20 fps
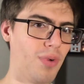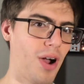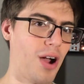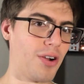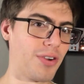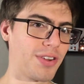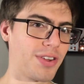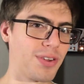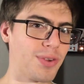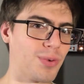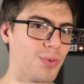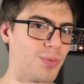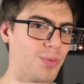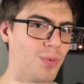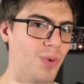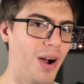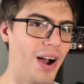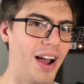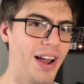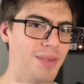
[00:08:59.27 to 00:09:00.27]
argue
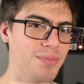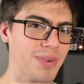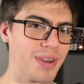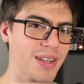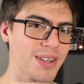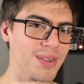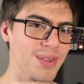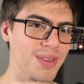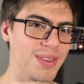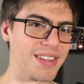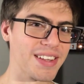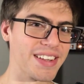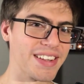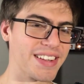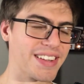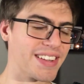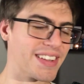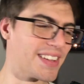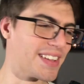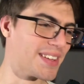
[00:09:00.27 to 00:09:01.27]
why, but I don't
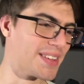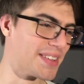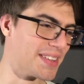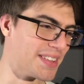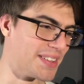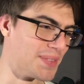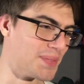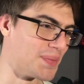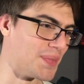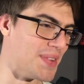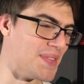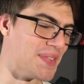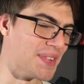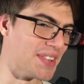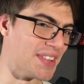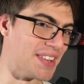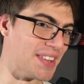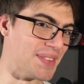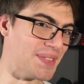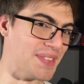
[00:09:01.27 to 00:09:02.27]
think
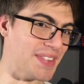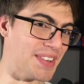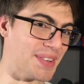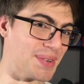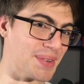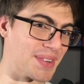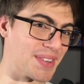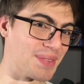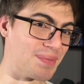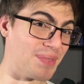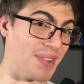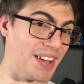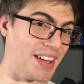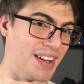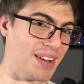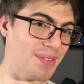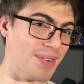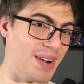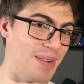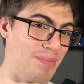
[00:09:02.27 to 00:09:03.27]
people need me to
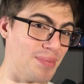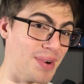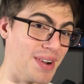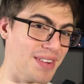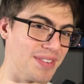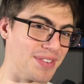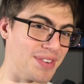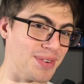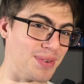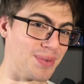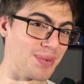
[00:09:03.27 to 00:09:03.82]
explain why Brave New